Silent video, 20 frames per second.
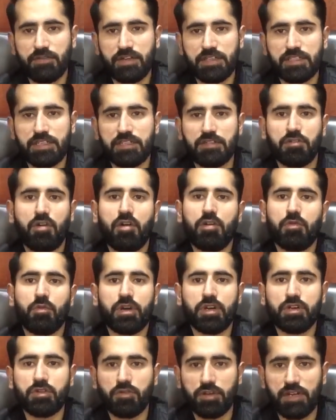assent nor
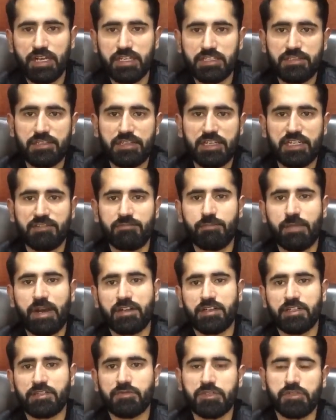work on legislative
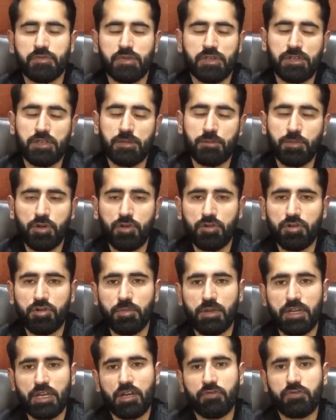matters which were the pure
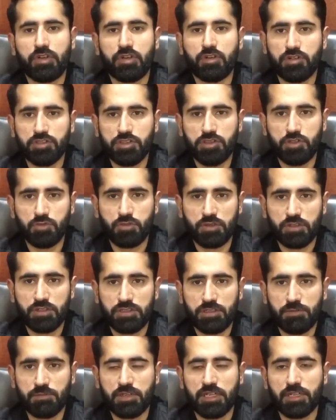domain of the Constituent
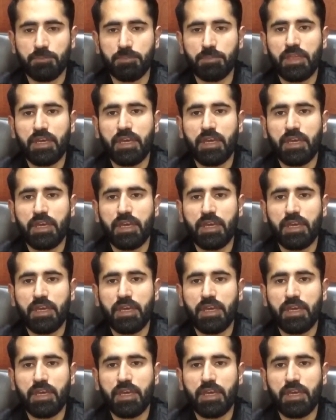Assembly.